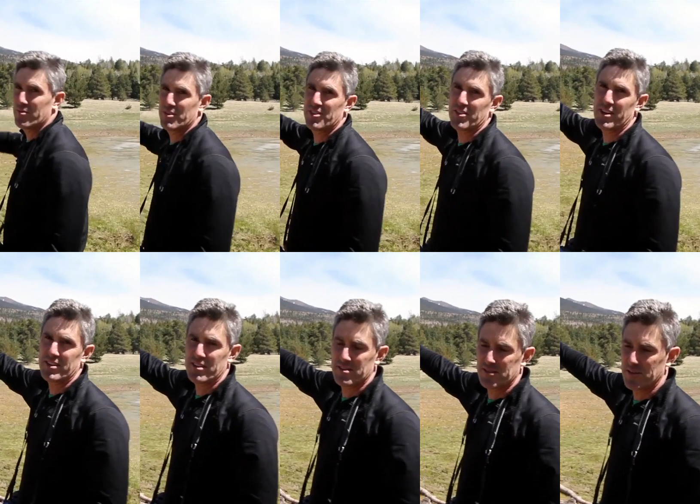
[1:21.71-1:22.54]
2 to
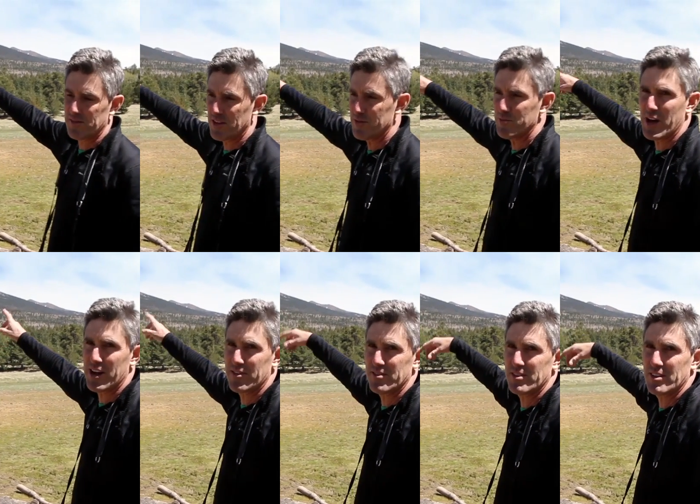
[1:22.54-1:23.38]
3 was the
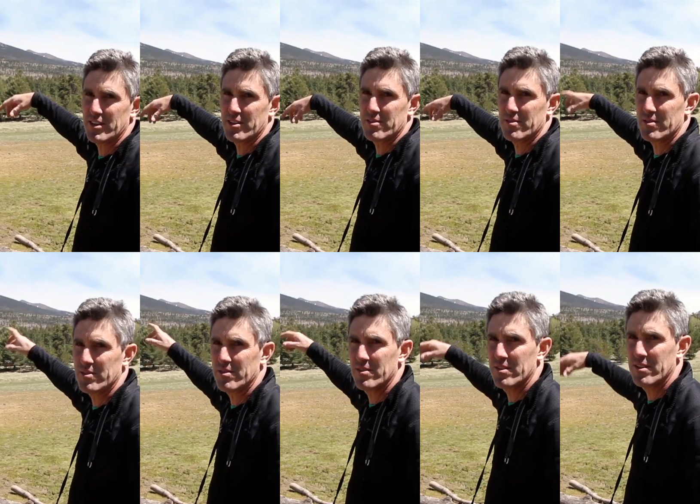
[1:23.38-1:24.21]
average, sometimes
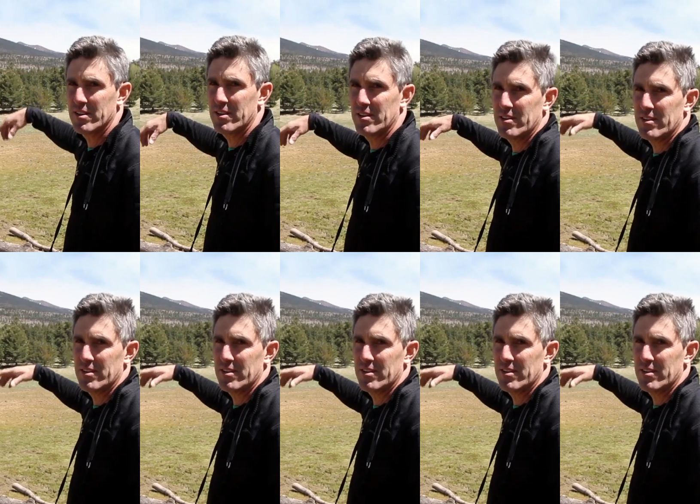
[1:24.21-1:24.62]
4.